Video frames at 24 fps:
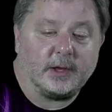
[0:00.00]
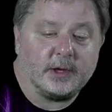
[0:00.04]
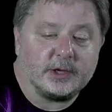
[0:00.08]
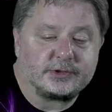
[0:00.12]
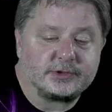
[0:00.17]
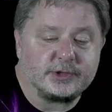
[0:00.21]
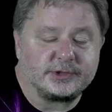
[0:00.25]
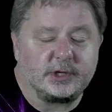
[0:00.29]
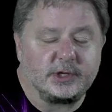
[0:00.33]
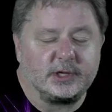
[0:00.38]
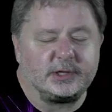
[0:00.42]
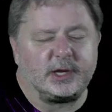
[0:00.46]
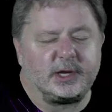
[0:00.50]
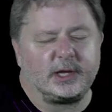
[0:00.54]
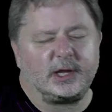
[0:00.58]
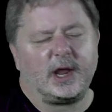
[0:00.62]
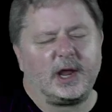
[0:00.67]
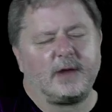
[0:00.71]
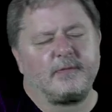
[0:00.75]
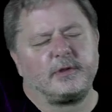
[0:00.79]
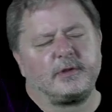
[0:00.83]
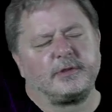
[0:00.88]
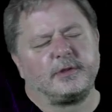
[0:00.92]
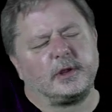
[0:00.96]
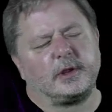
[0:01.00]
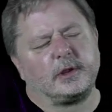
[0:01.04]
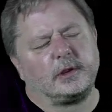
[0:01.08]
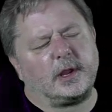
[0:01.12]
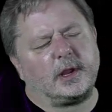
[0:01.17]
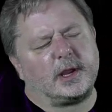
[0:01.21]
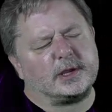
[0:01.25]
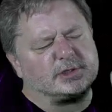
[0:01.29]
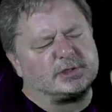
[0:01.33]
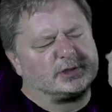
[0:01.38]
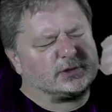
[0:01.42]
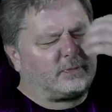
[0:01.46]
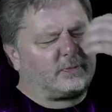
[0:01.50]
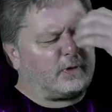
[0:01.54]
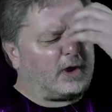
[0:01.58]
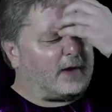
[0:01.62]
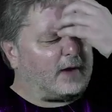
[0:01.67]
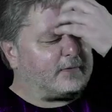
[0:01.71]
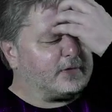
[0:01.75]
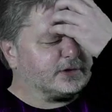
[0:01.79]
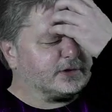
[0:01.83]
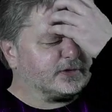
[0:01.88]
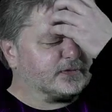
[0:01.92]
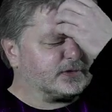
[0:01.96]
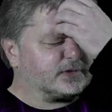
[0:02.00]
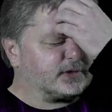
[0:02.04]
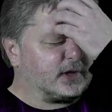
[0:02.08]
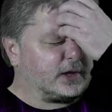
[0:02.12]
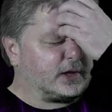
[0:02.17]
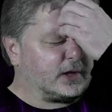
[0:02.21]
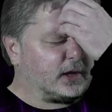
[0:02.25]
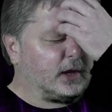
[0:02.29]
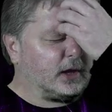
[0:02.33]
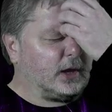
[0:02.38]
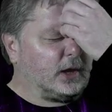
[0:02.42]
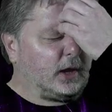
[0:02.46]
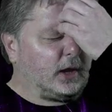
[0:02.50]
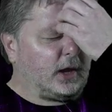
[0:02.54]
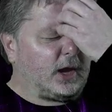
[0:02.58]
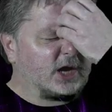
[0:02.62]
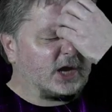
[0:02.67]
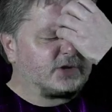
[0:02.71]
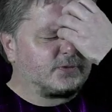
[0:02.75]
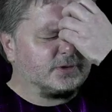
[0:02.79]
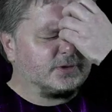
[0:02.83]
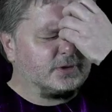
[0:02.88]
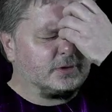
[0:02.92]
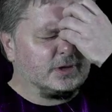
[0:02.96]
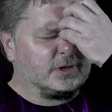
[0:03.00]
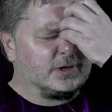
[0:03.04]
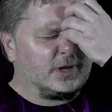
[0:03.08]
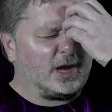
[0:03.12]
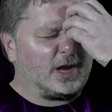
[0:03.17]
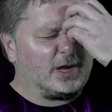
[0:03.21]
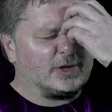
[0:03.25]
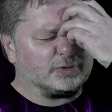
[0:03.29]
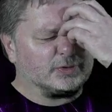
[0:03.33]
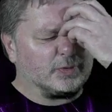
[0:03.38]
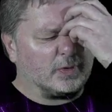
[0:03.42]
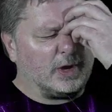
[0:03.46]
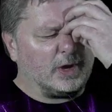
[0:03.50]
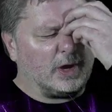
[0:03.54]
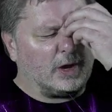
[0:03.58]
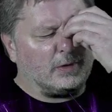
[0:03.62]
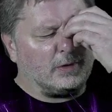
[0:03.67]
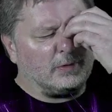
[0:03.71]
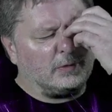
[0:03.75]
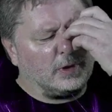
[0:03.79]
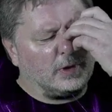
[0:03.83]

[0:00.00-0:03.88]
So it's going to take everything as its province of study, as we do today as well.